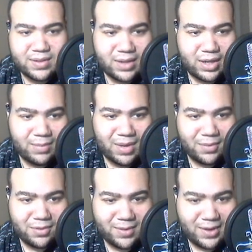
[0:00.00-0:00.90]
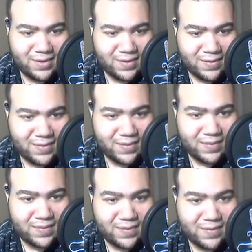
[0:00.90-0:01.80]
and Mammal
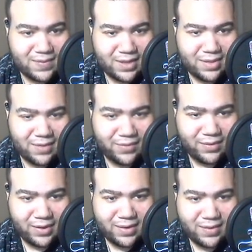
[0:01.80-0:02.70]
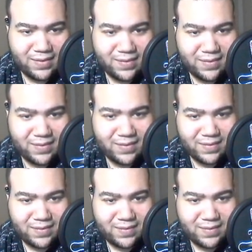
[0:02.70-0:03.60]
That's seven, right?
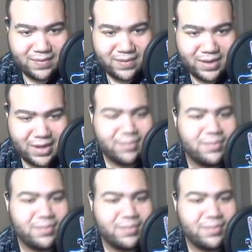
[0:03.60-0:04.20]
Yeah.